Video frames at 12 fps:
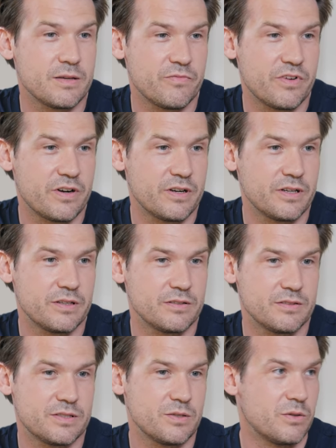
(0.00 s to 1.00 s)
I'm
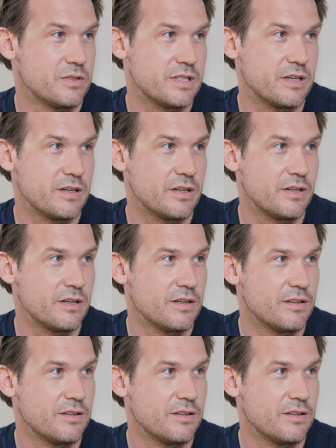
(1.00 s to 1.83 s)
very solitary.